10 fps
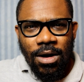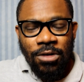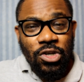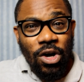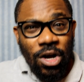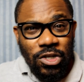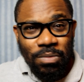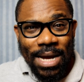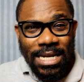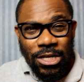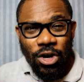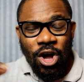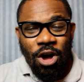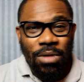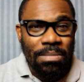on your husband in your
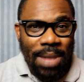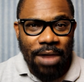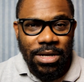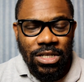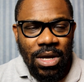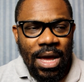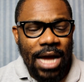current marriage.